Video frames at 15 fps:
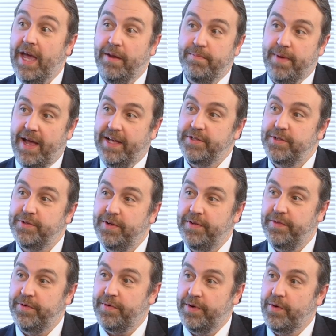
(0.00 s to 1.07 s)
and passes
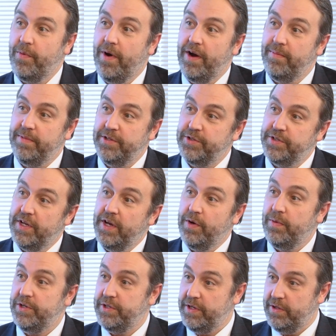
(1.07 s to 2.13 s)
all the requirements,
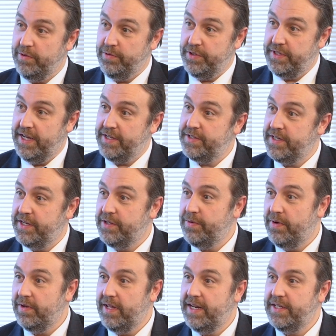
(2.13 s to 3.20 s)
which includes testing to
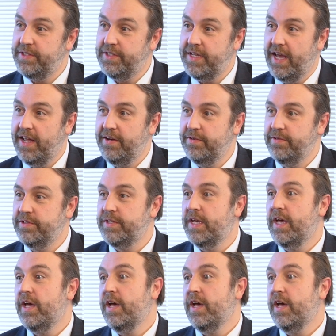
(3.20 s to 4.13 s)
our latest standards,